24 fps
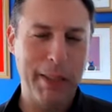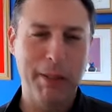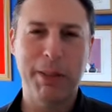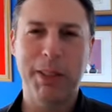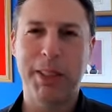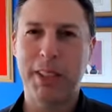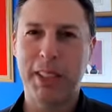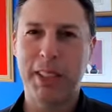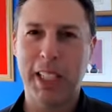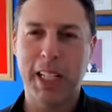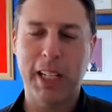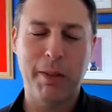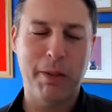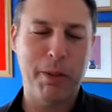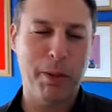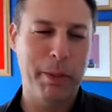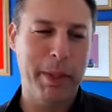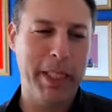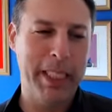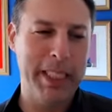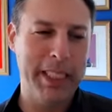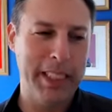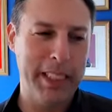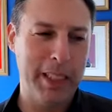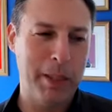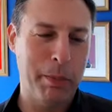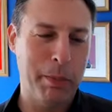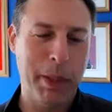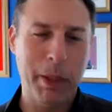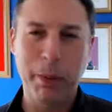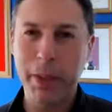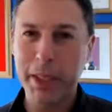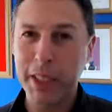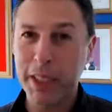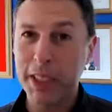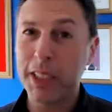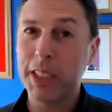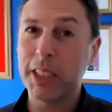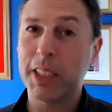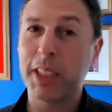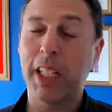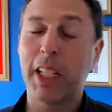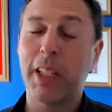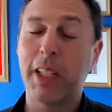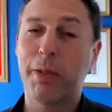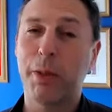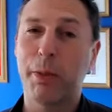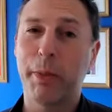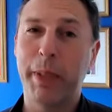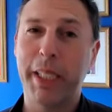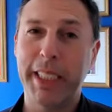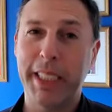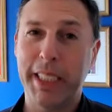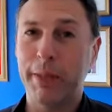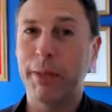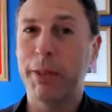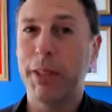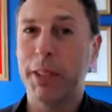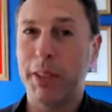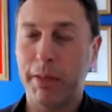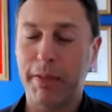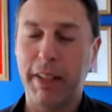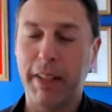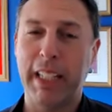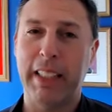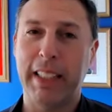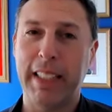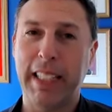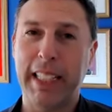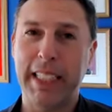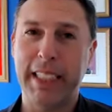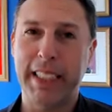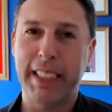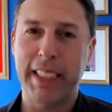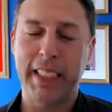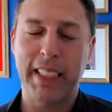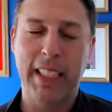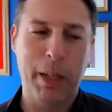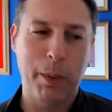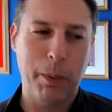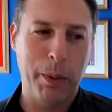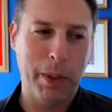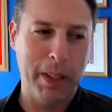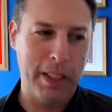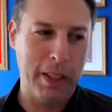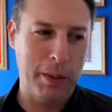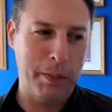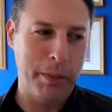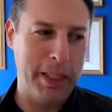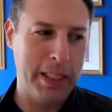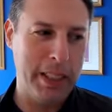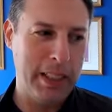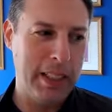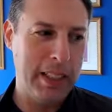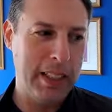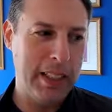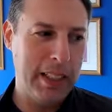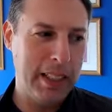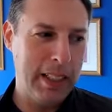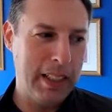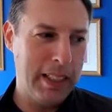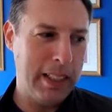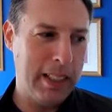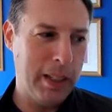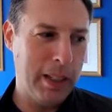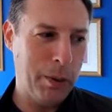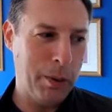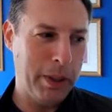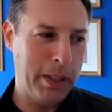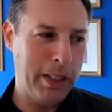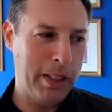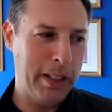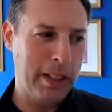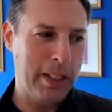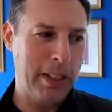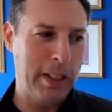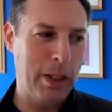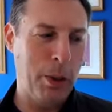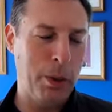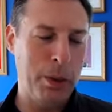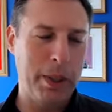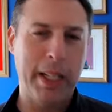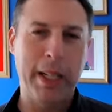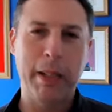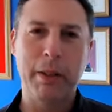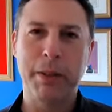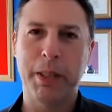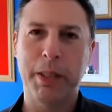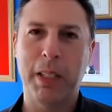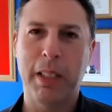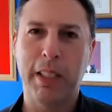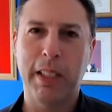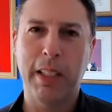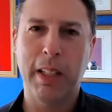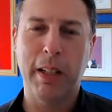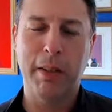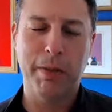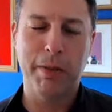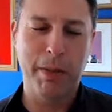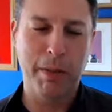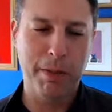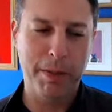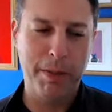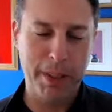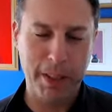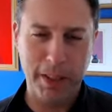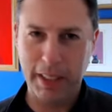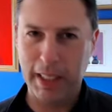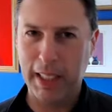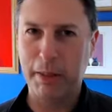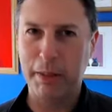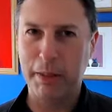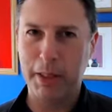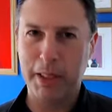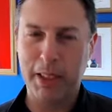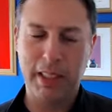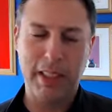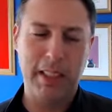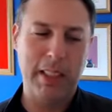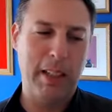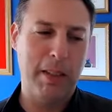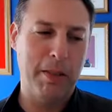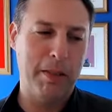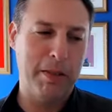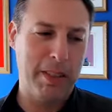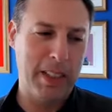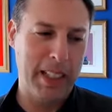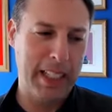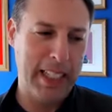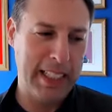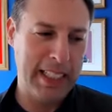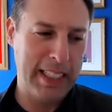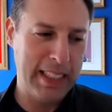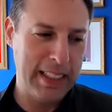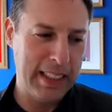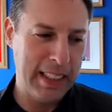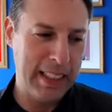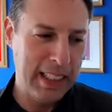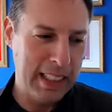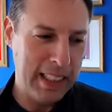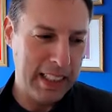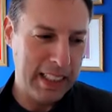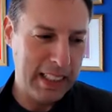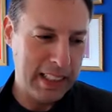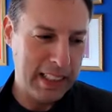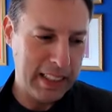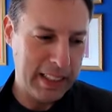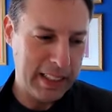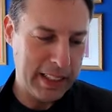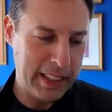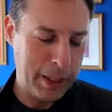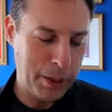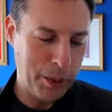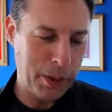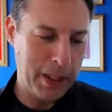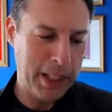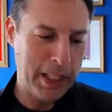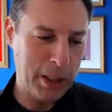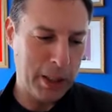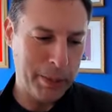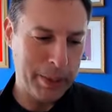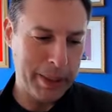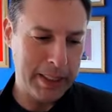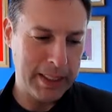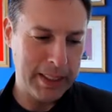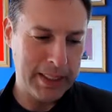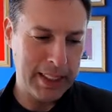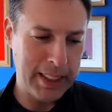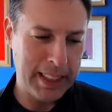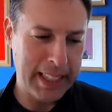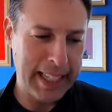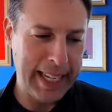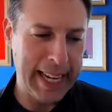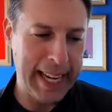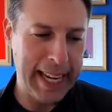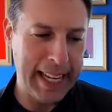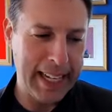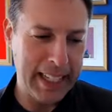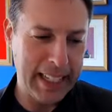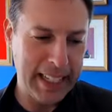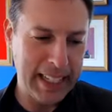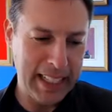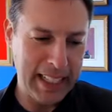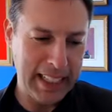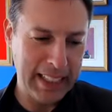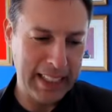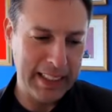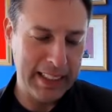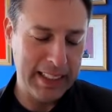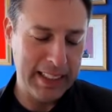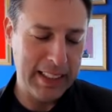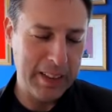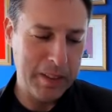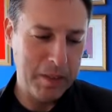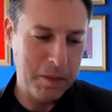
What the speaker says: was this confirmation, but it wasn't just confirmation, it was the validation. I wanted to know that I was good enough and feel that I was good enough. And there were elements to that. And,